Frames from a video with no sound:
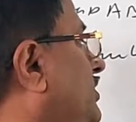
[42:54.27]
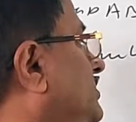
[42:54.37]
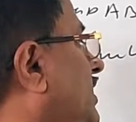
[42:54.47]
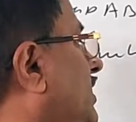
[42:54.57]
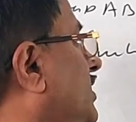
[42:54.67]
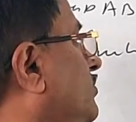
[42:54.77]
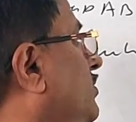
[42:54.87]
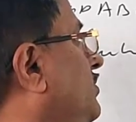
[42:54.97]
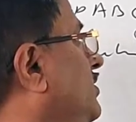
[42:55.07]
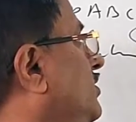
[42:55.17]
second
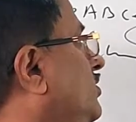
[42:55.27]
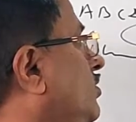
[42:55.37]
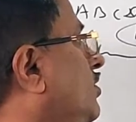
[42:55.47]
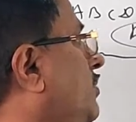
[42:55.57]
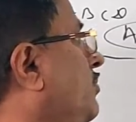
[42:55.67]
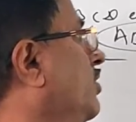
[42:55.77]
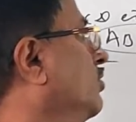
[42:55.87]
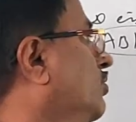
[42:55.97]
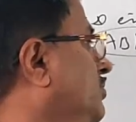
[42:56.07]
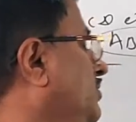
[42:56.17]
will be DO upon
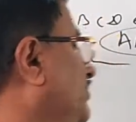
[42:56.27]
OB. We